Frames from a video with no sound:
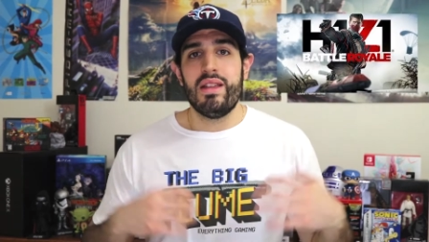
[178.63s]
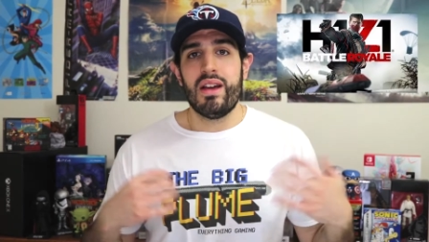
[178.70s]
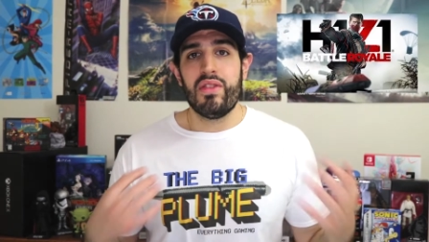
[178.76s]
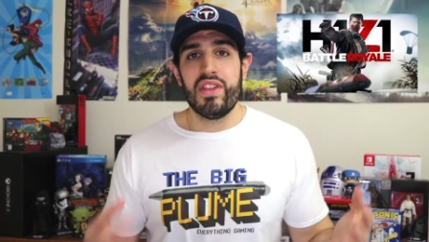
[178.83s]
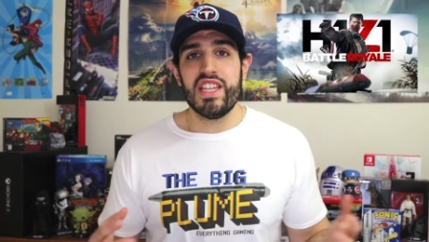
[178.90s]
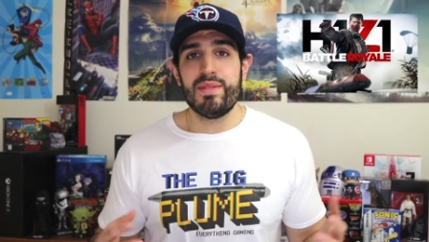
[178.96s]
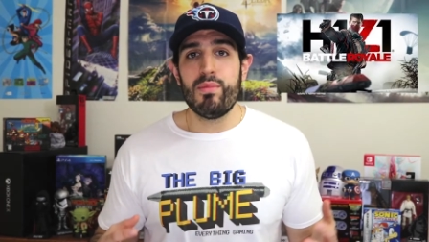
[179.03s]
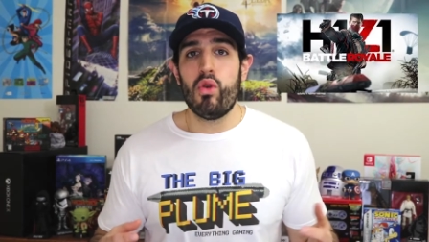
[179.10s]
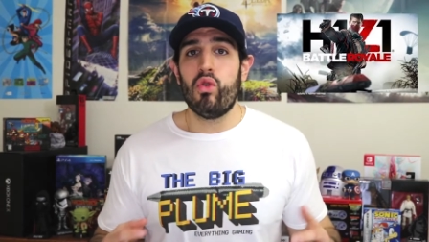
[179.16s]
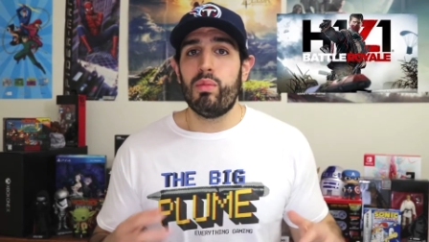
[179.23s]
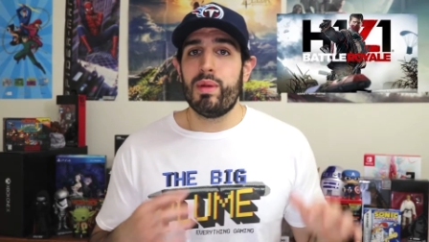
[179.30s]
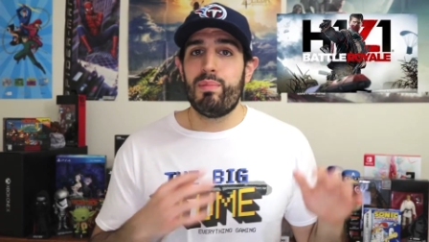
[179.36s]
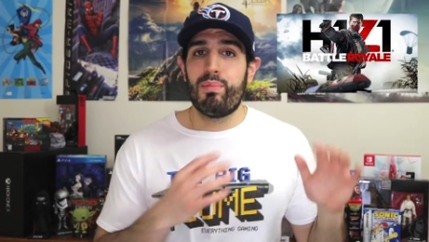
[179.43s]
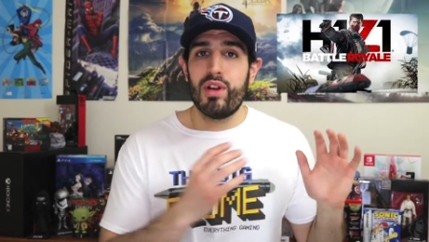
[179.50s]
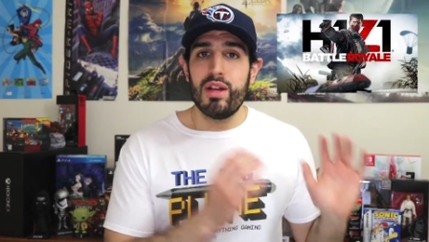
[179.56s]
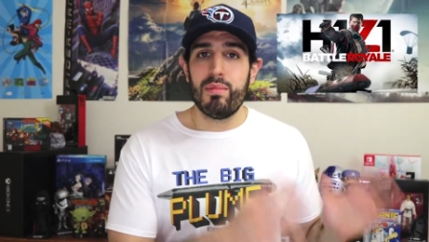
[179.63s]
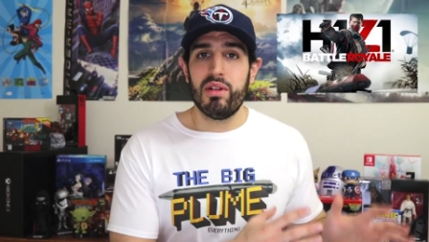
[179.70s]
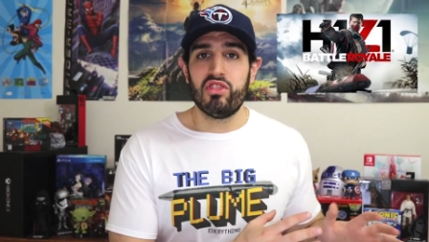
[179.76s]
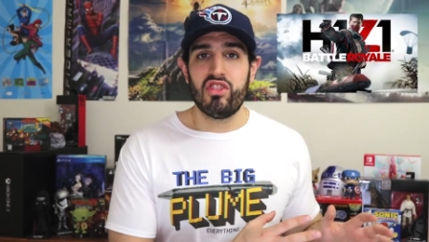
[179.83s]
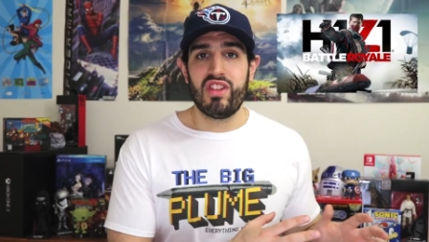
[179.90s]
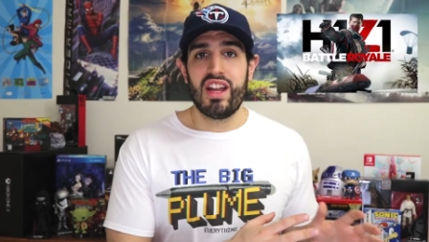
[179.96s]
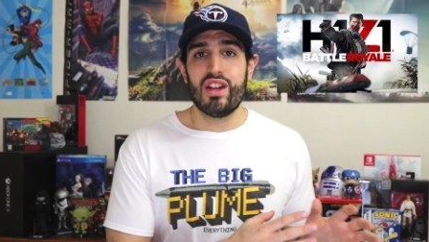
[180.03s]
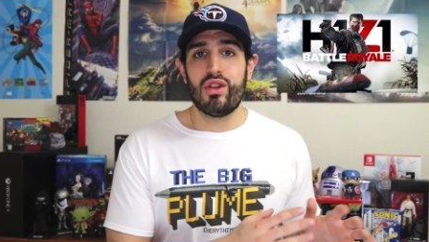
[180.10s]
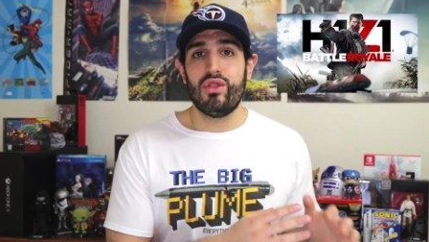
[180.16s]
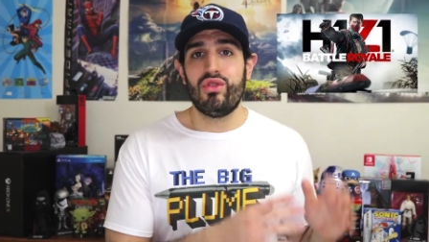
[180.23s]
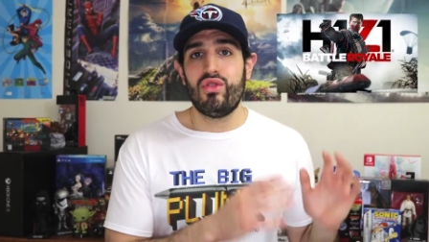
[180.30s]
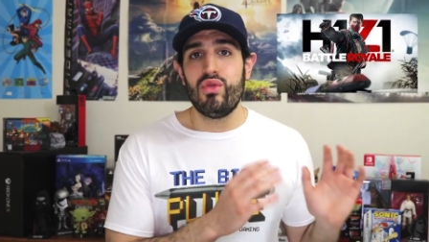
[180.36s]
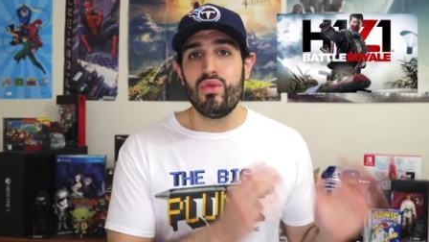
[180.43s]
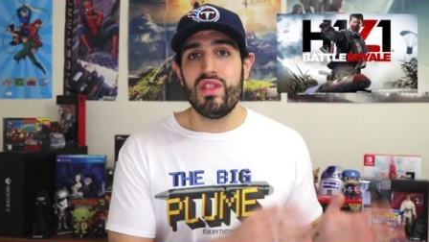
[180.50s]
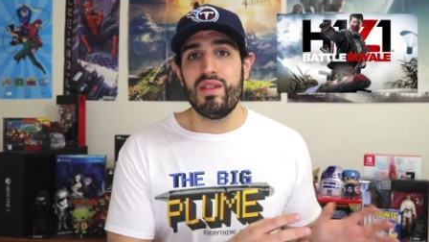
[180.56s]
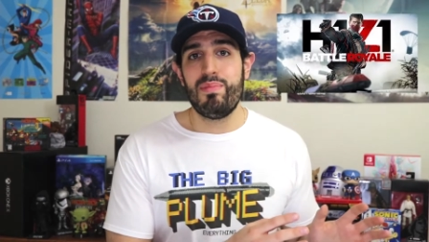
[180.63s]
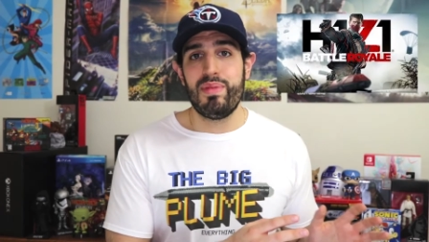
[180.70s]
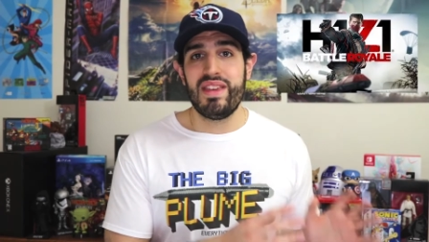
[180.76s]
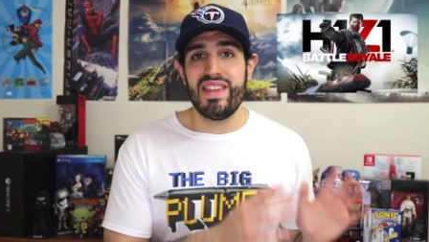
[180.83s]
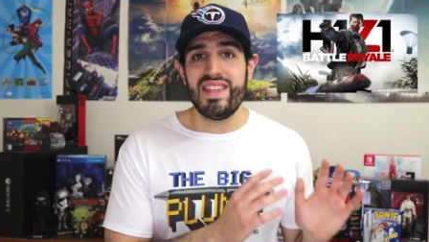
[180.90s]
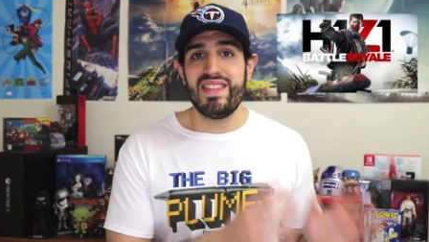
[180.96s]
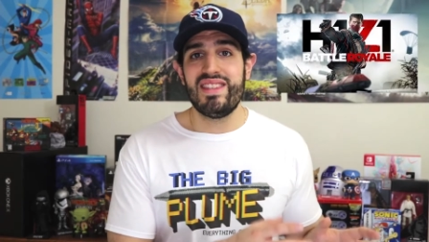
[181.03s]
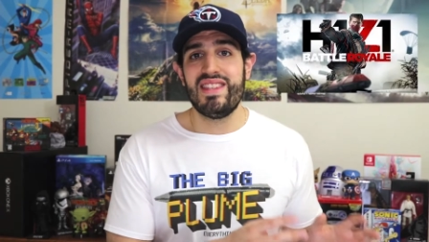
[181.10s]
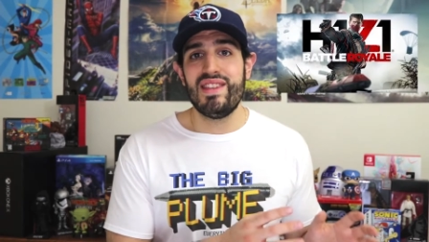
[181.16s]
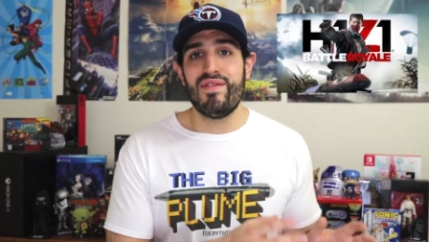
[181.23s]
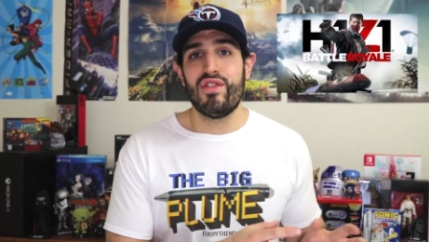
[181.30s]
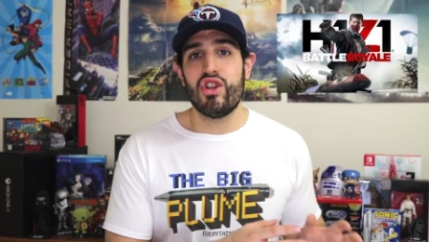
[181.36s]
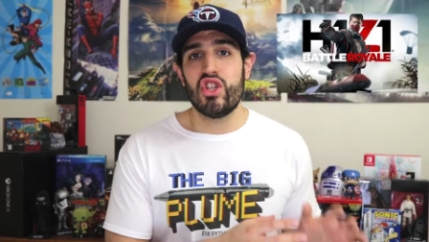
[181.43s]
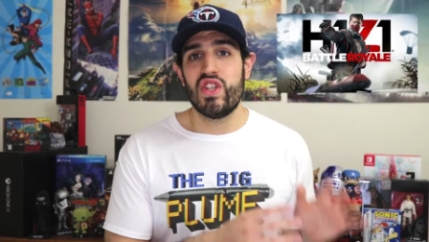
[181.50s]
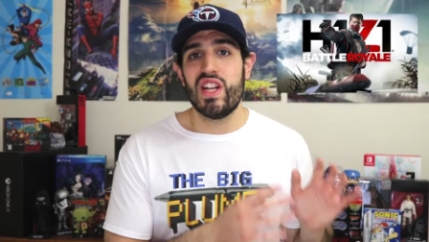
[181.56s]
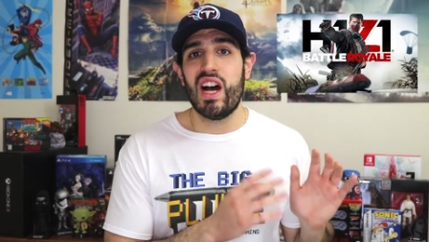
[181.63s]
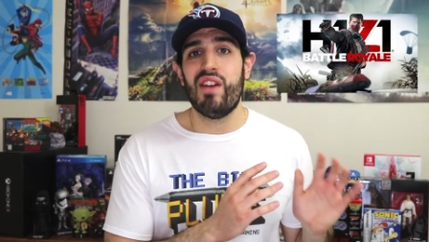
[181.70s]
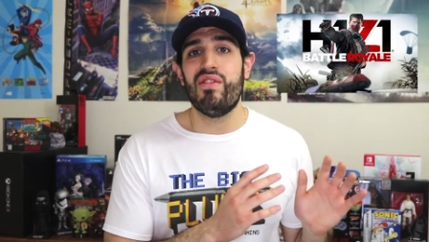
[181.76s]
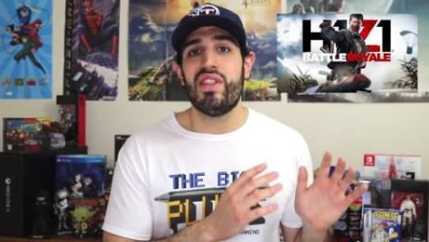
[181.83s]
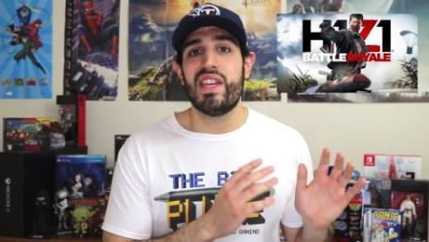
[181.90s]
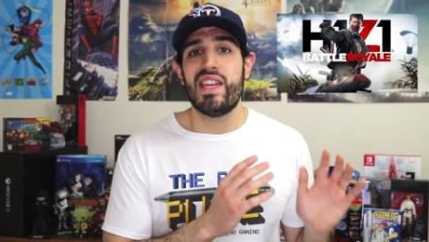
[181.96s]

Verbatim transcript: Now this mode will be pretty much identical to the PC version of the